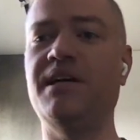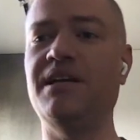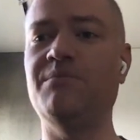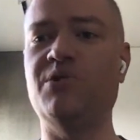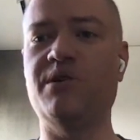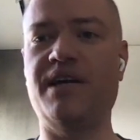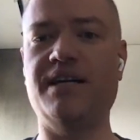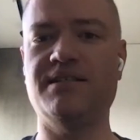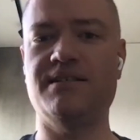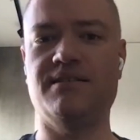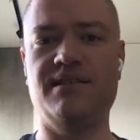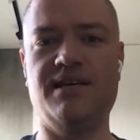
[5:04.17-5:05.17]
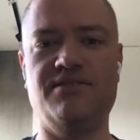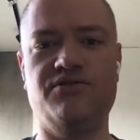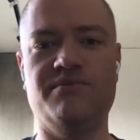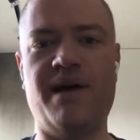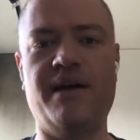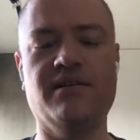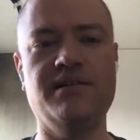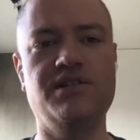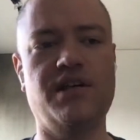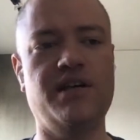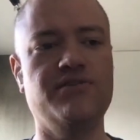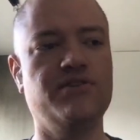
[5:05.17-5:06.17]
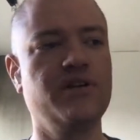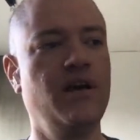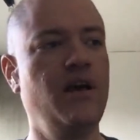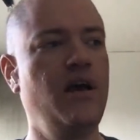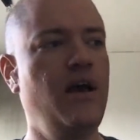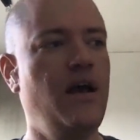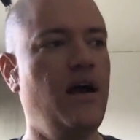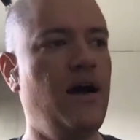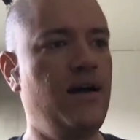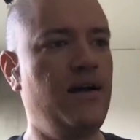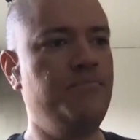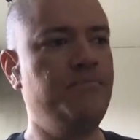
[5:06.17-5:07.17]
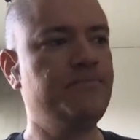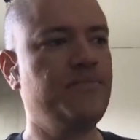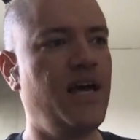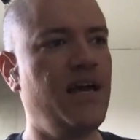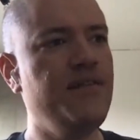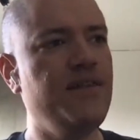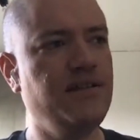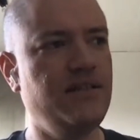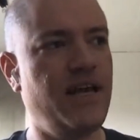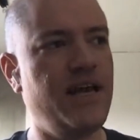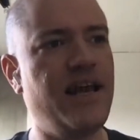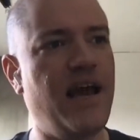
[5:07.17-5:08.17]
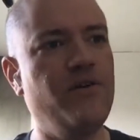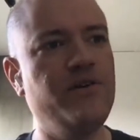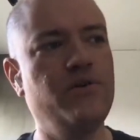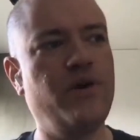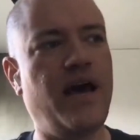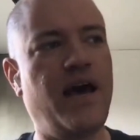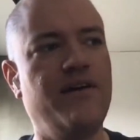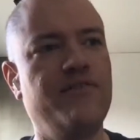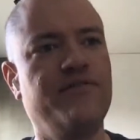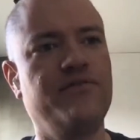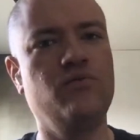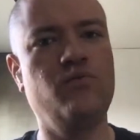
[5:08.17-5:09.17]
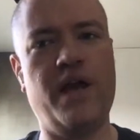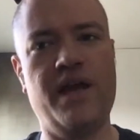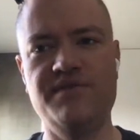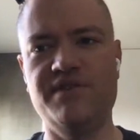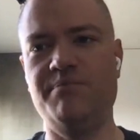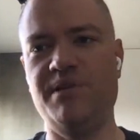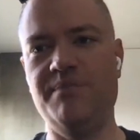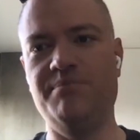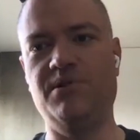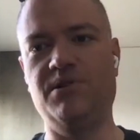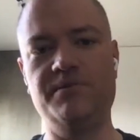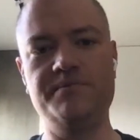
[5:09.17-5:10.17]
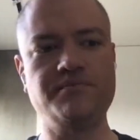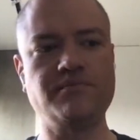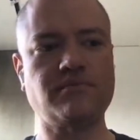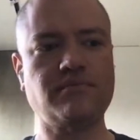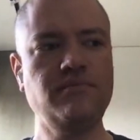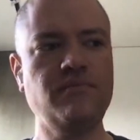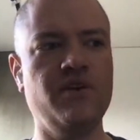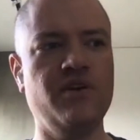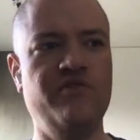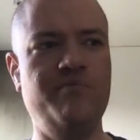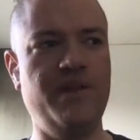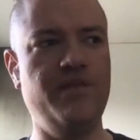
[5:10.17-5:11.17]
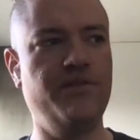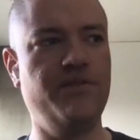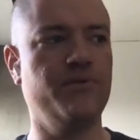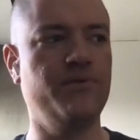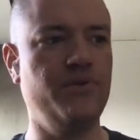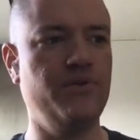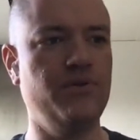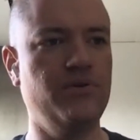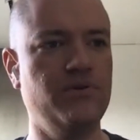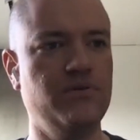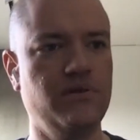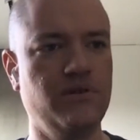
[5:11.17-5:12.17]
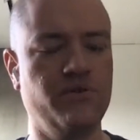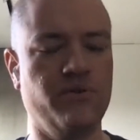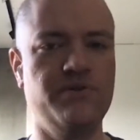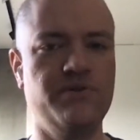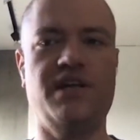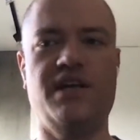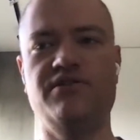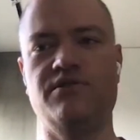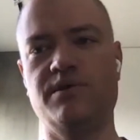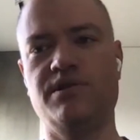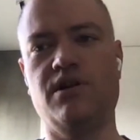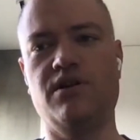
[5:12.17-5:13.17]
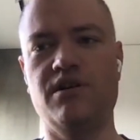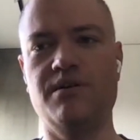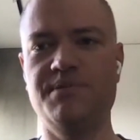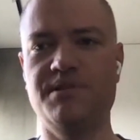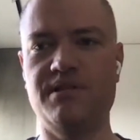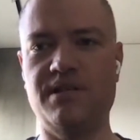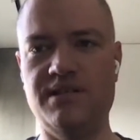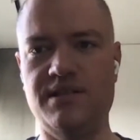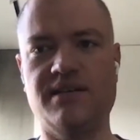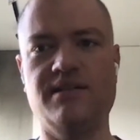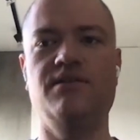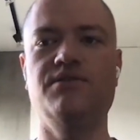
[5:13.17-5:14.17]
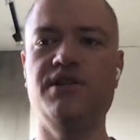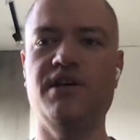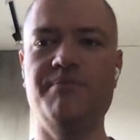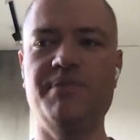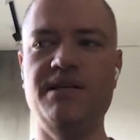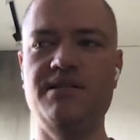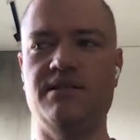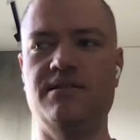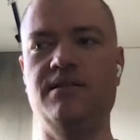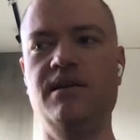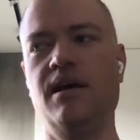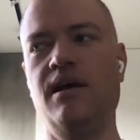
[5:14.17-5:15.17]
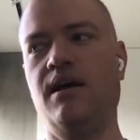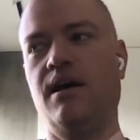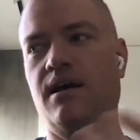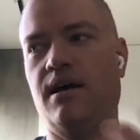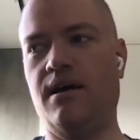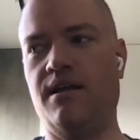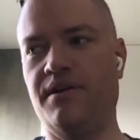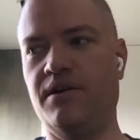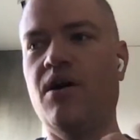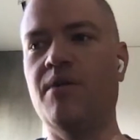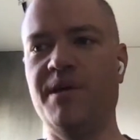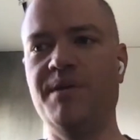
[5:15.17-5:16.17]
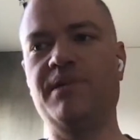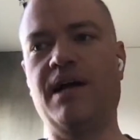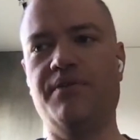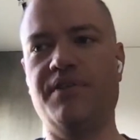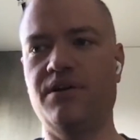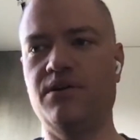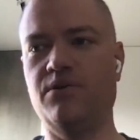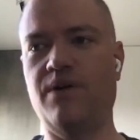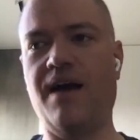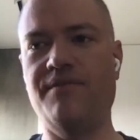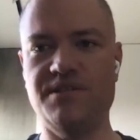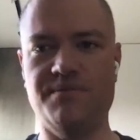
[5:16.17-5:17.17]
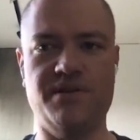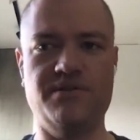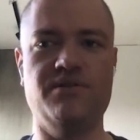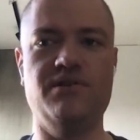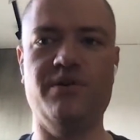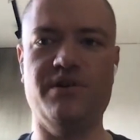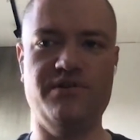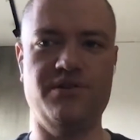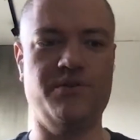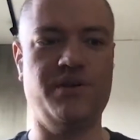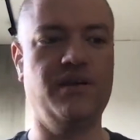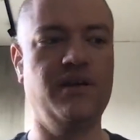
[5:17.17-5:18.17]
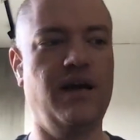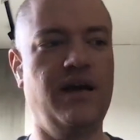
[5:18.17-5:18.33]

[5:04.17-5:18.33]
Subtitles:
anymore. That's dramatically changed. And I think today now you have waves of people who've been through growth stages with startups in technology companies, and there are people out there who have experience, who know what they're doing.